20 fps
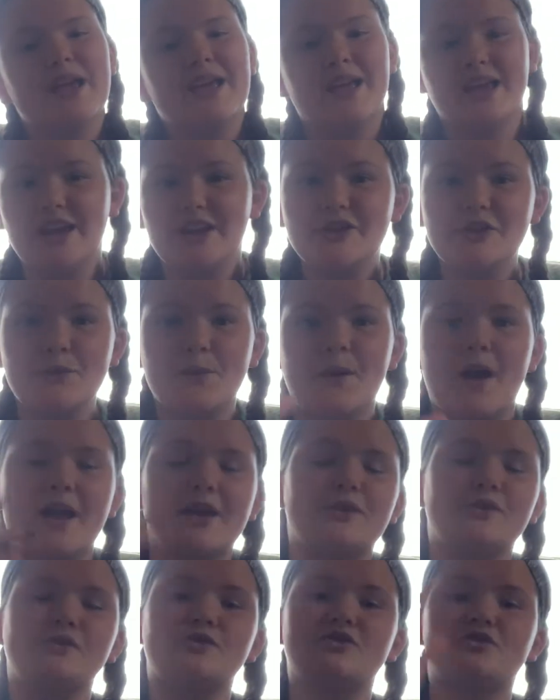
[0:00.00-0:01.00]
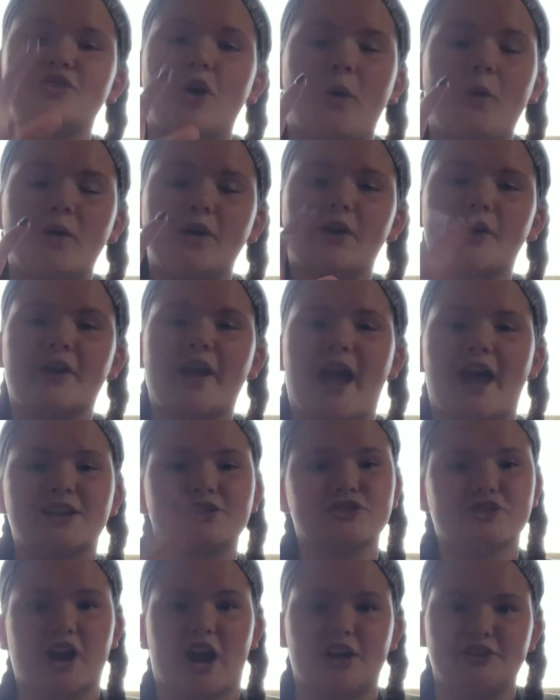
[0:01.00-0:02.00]
Either way, you just don't want your cat
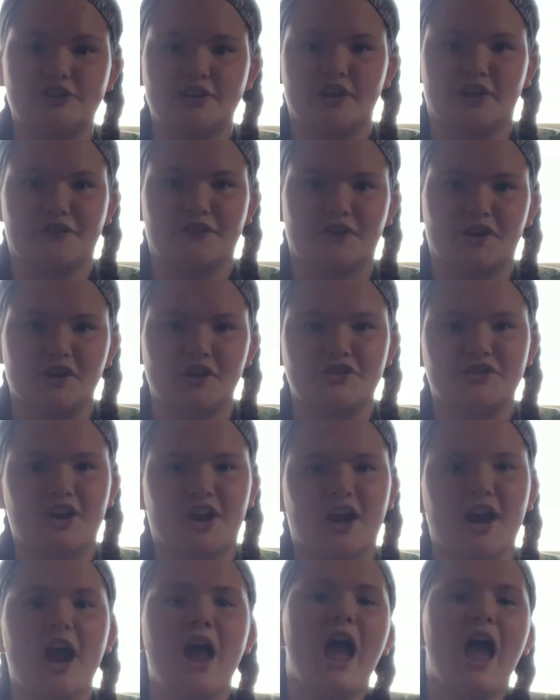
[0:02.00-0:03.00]
scratching your furniture.